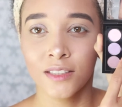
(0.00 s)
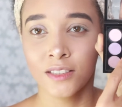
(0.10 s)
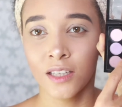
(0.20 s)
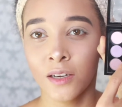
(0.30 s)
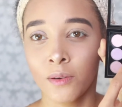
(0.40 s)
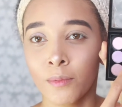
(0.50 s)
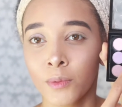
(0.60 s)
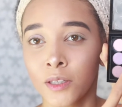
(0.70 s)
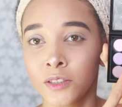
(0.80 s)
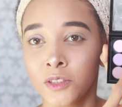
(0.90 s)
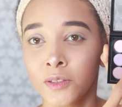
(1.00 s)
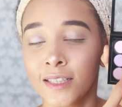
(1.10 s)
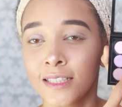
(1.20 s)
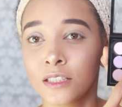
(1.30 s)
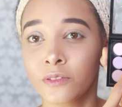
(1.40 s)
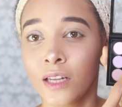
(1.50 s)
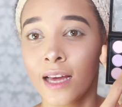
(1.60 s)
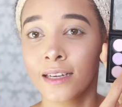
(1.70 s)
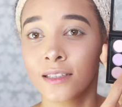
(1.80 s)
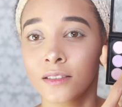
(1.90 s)
So I'm going to do this for
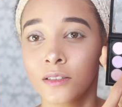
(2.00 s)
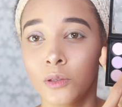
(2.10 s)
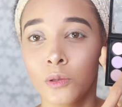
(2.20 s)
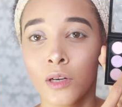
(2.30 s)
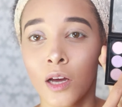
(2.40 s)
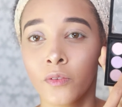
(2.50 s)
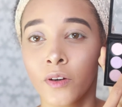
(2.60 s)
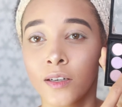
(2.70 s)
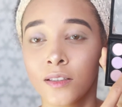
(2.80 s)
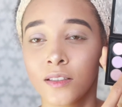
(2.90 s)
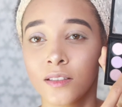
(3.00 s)
like all over